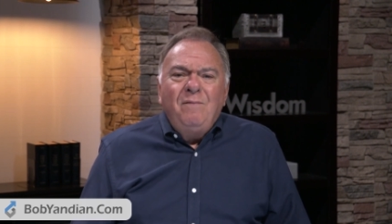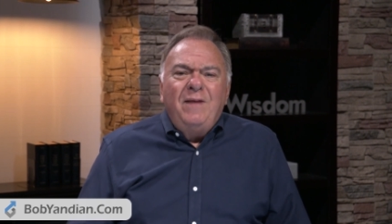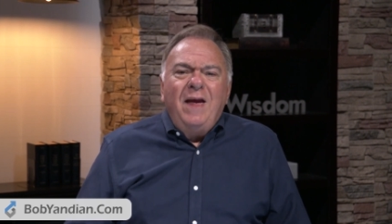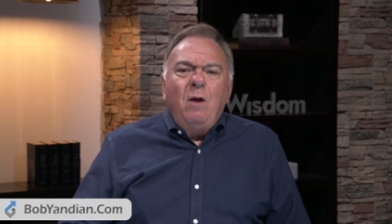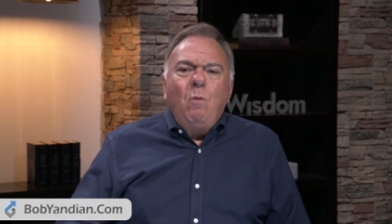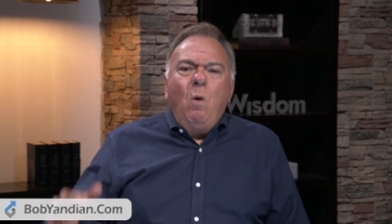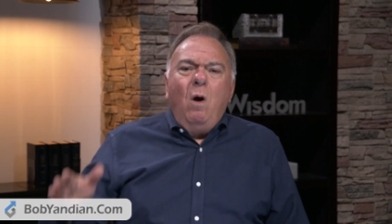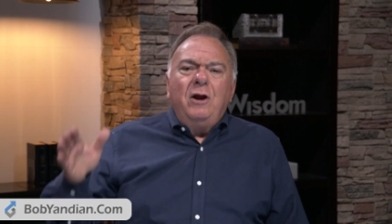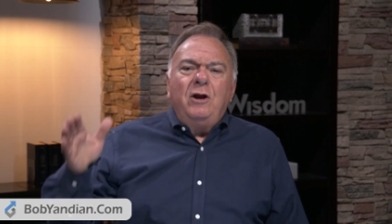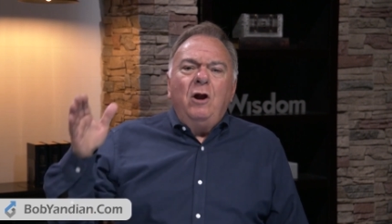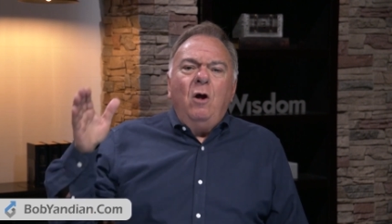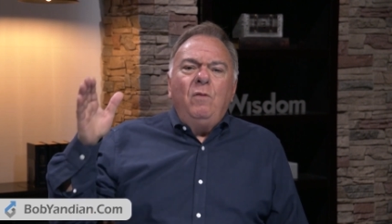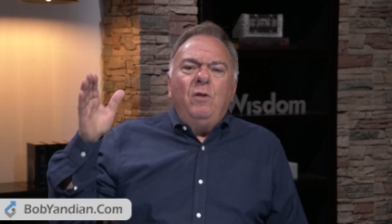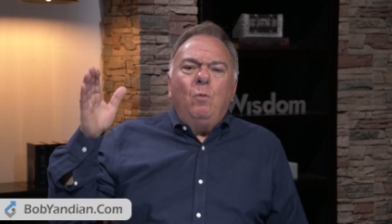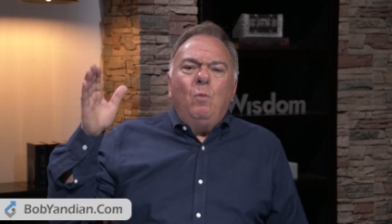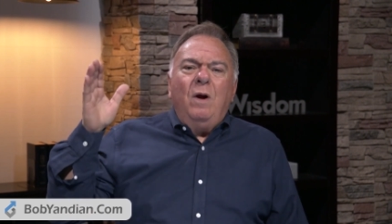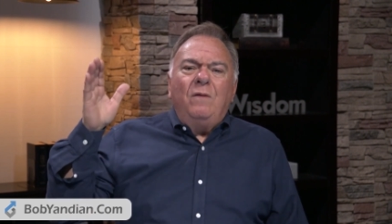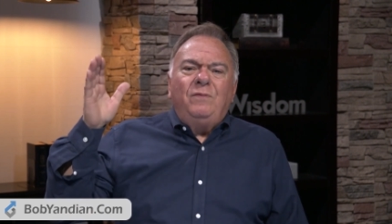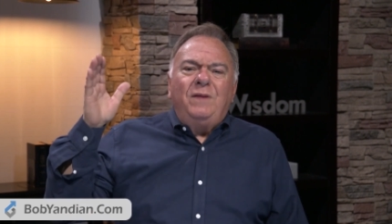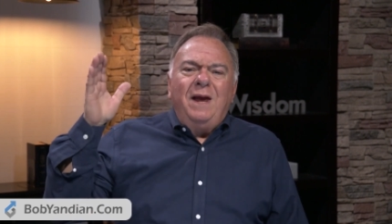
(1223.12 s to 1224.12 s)
They want to know
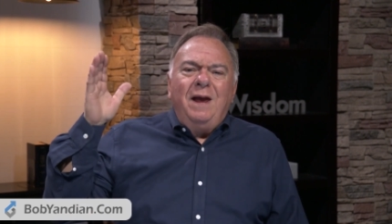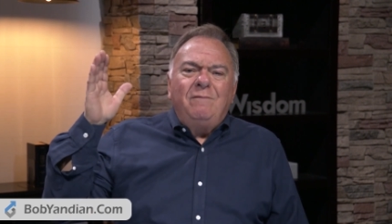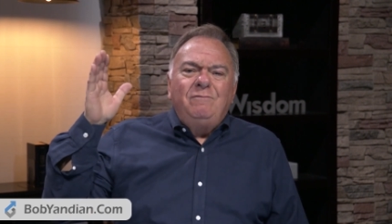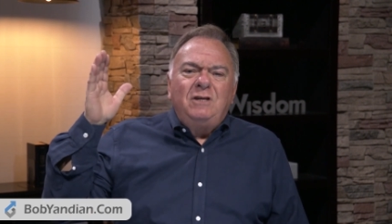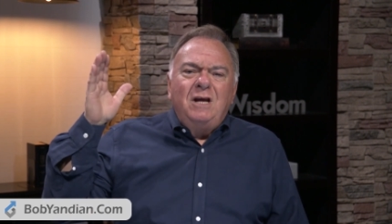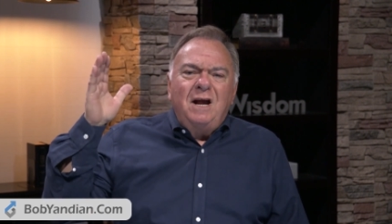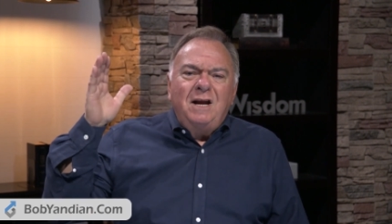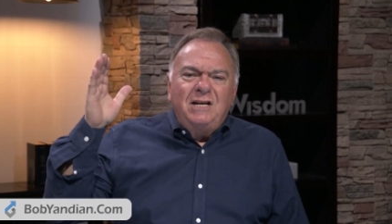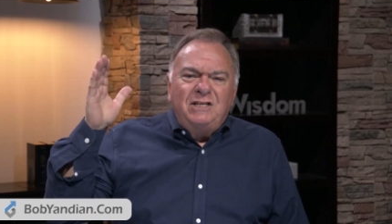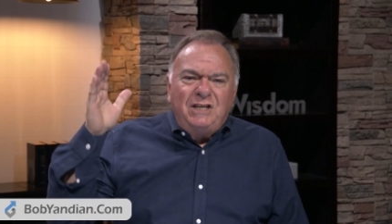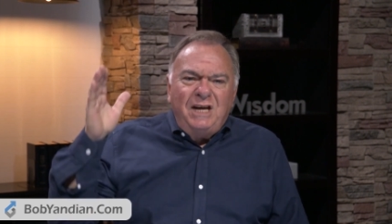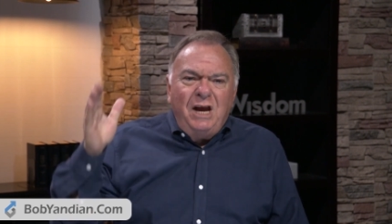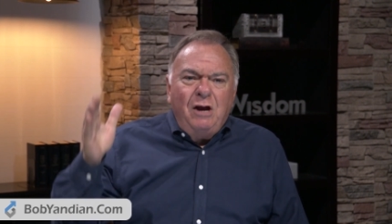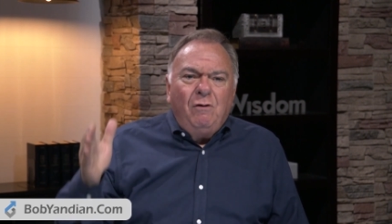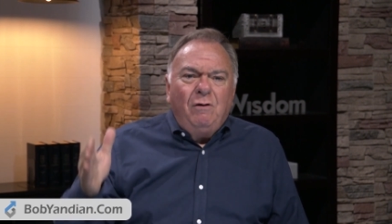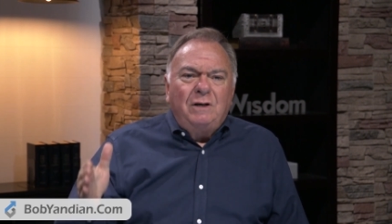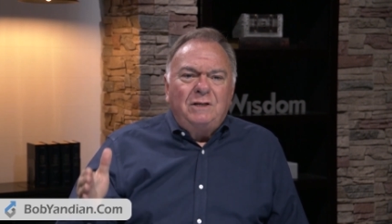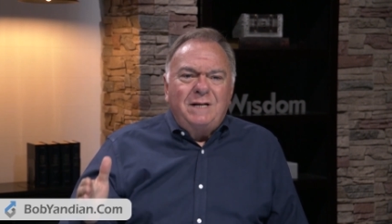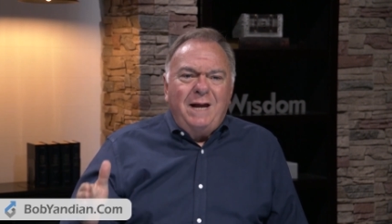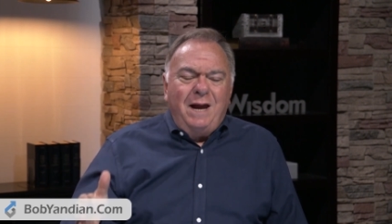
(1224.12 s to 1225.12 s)
that what they have done is
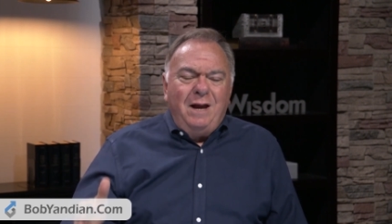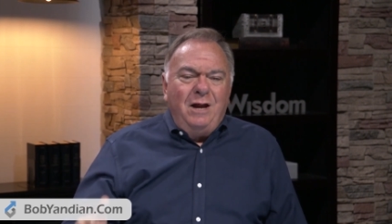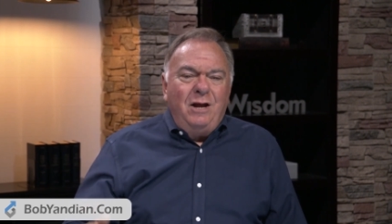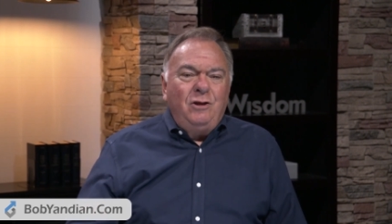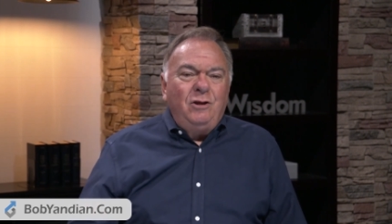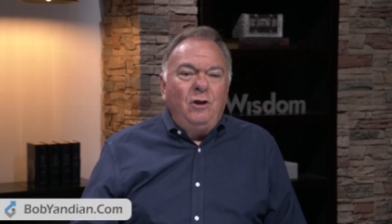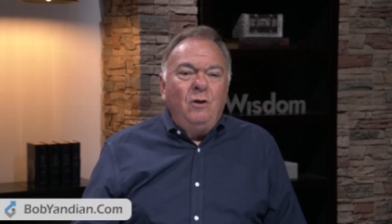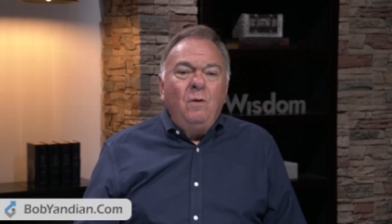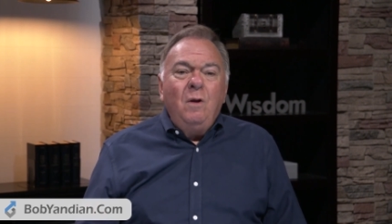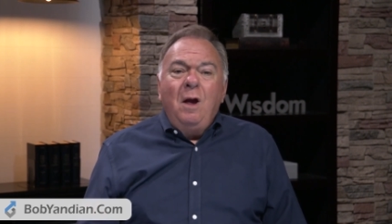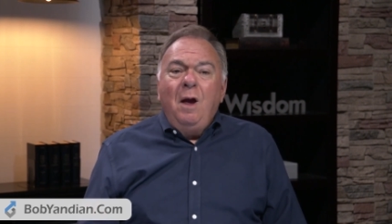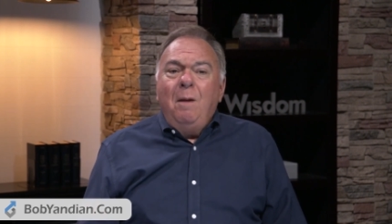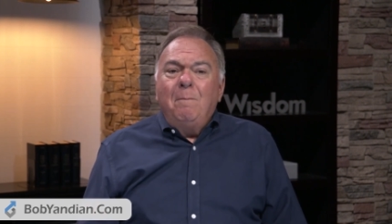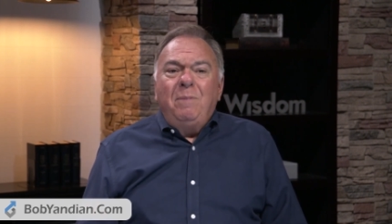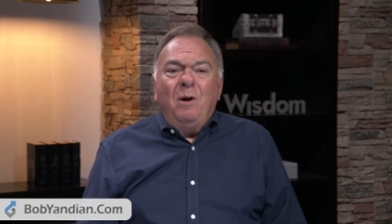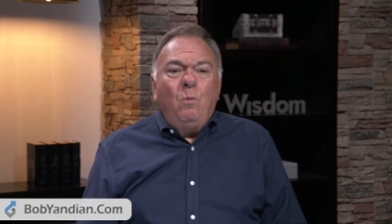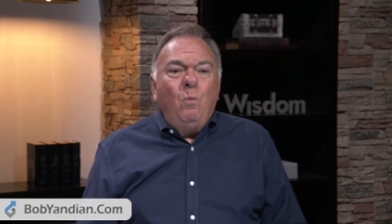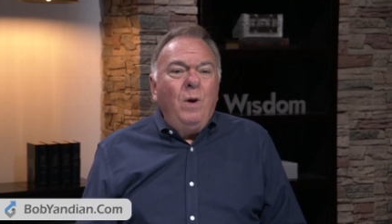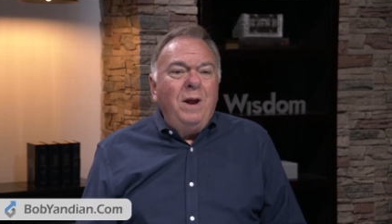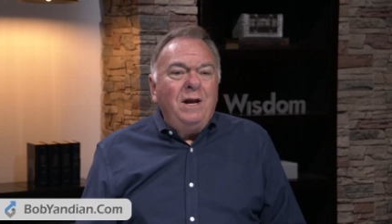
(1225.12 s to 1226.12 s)
irritating you,
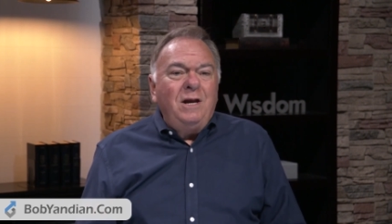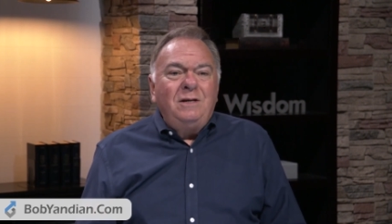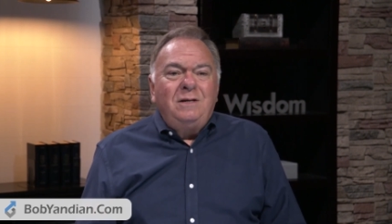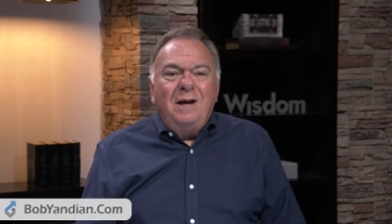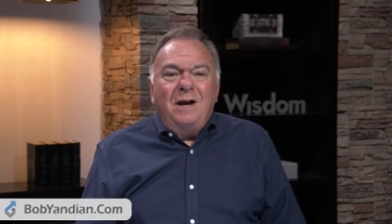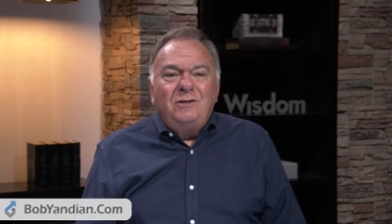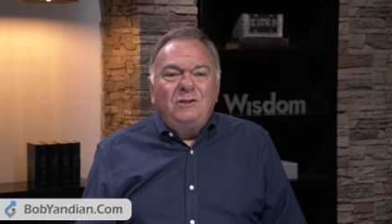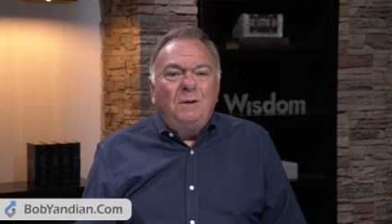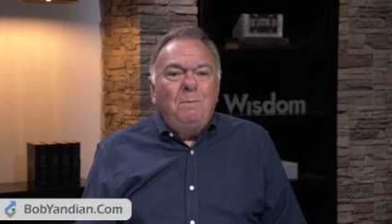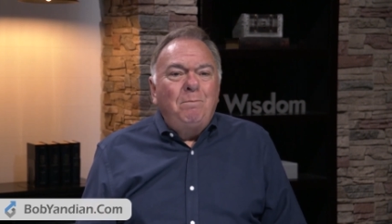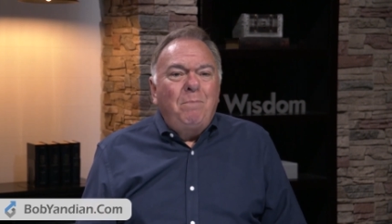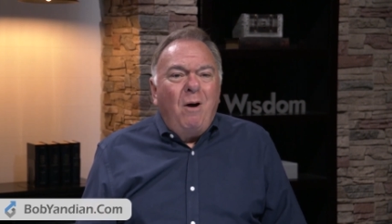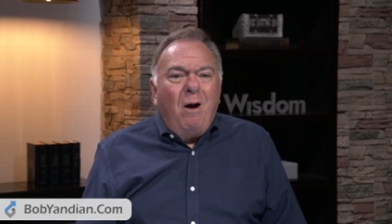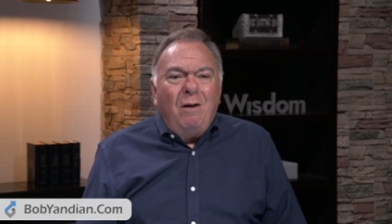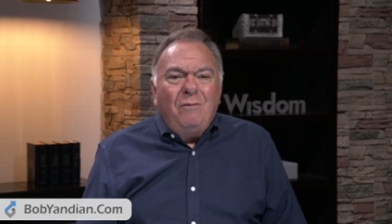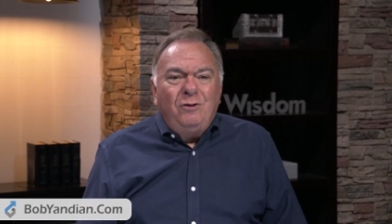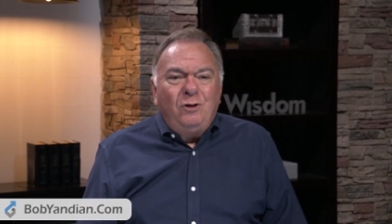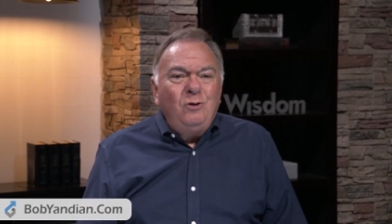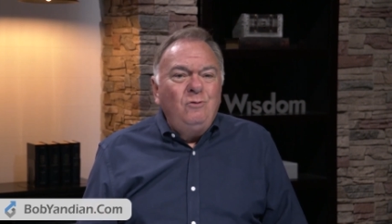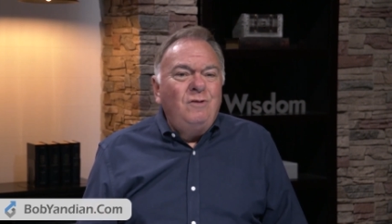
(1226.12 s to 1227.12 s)
but when it doesn't
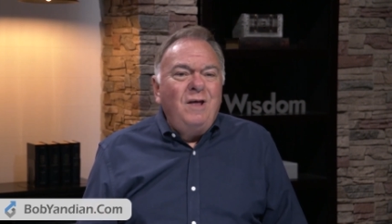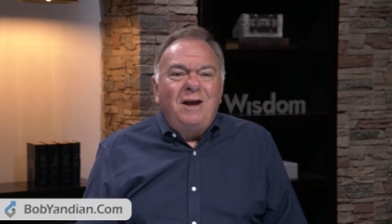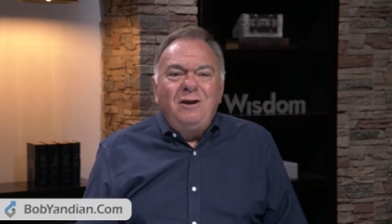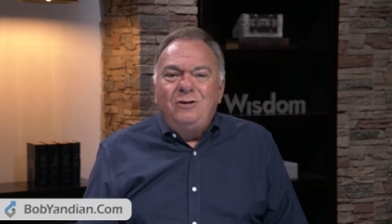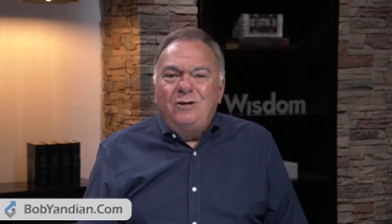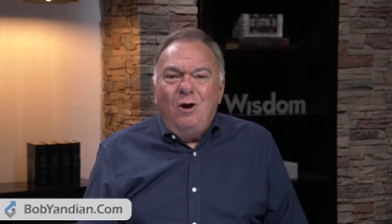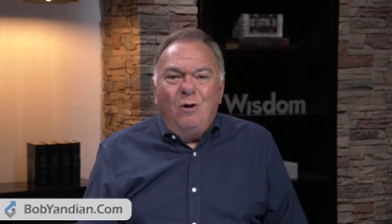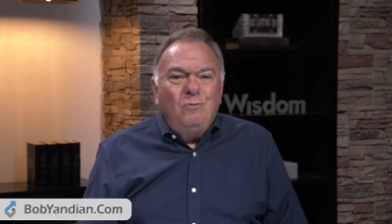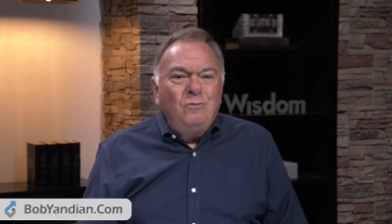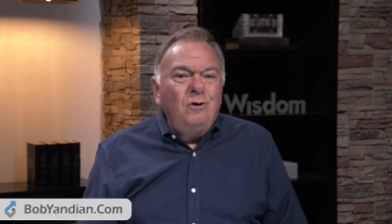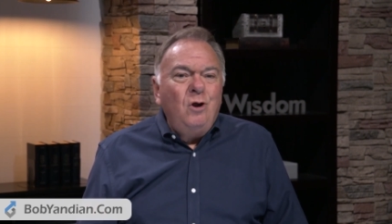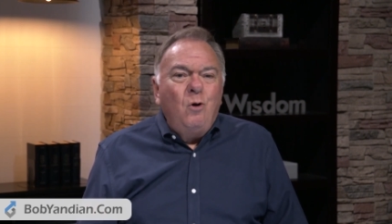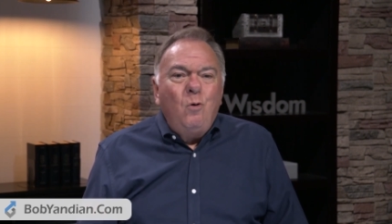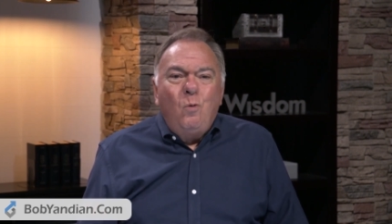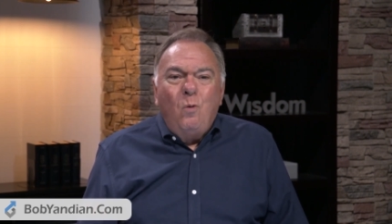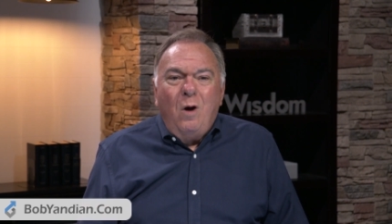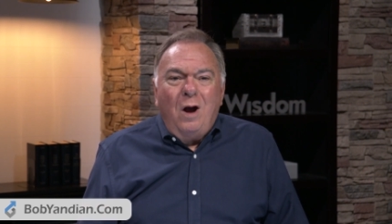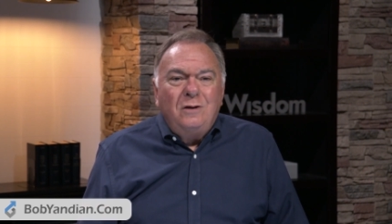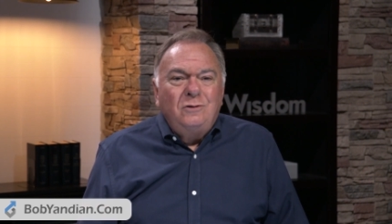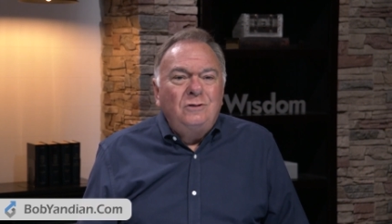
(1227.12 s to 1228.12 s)
bother you, they don't know
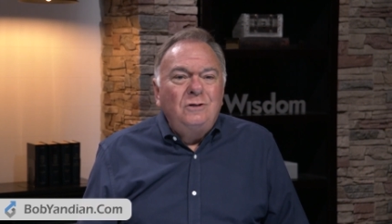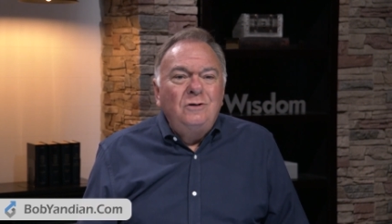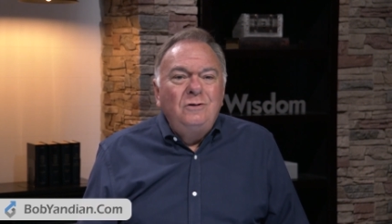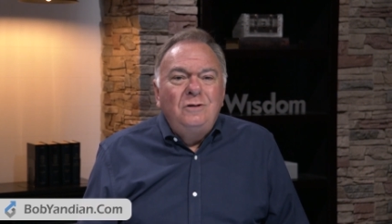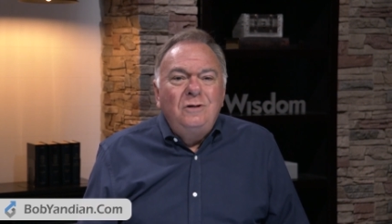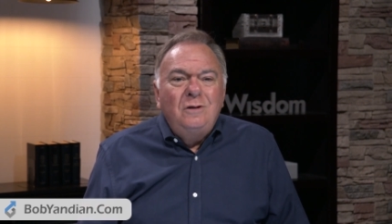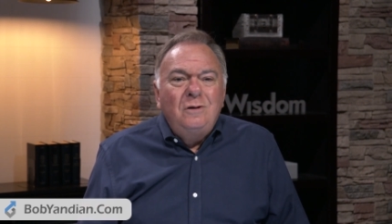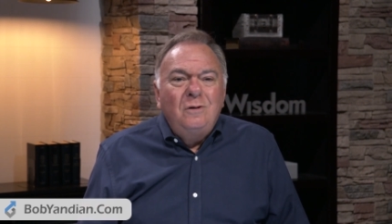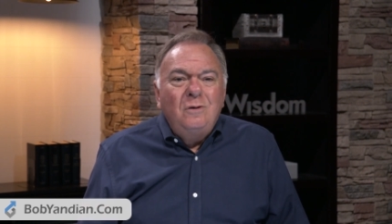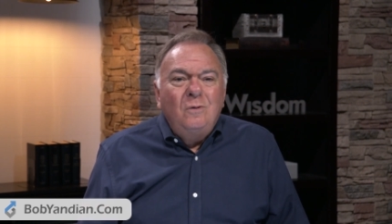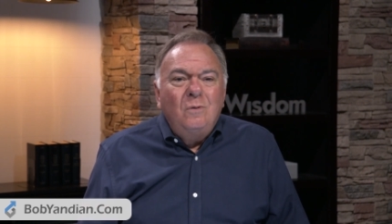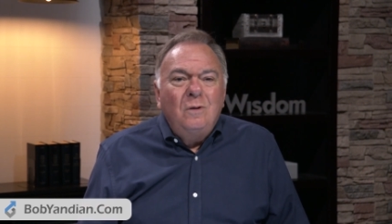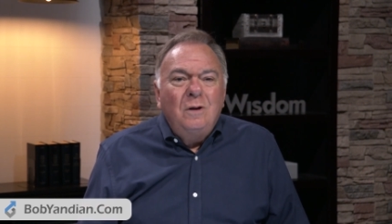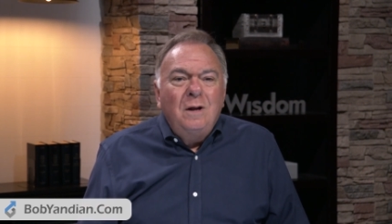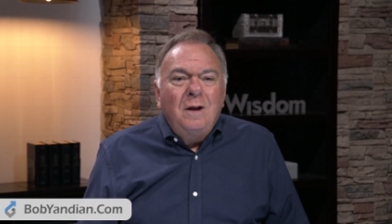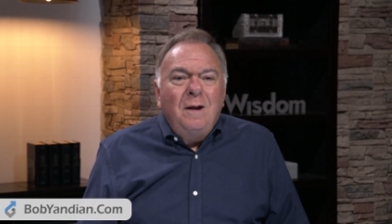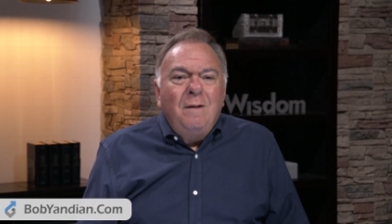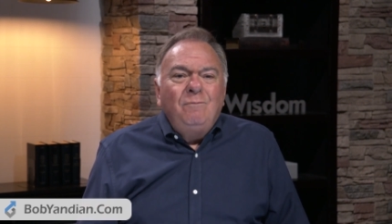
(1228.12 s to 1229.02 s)
what to do.